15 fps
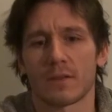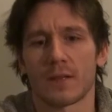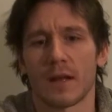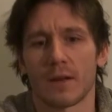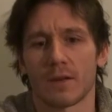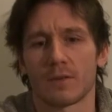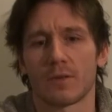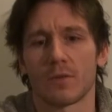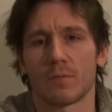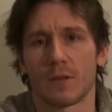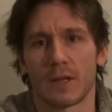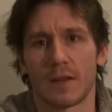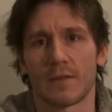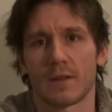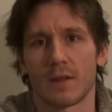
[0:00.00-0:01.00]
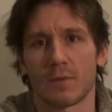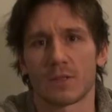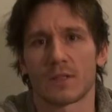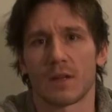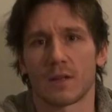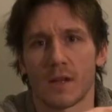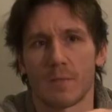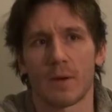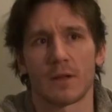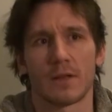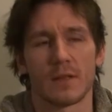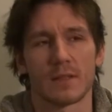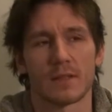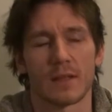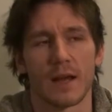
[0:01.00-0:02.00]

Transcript: Tolman, I think, that was talking about this.